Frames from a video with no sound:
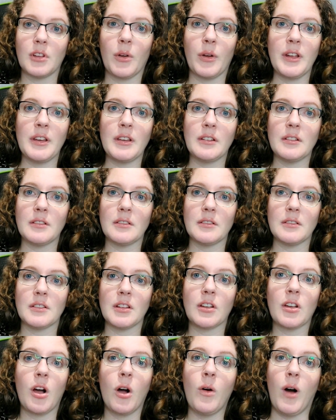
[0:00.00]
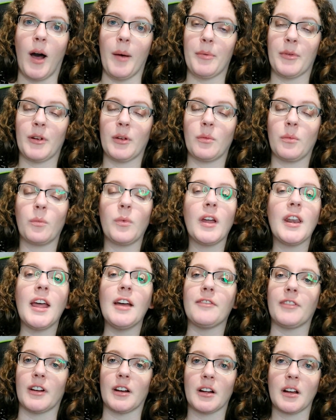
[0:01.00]
going to co-op or
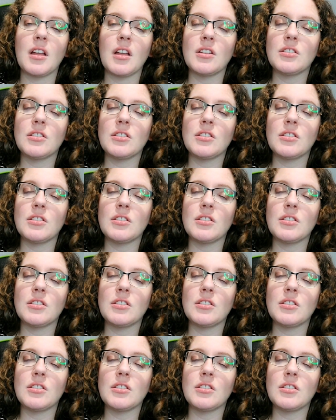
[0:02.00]
whatever.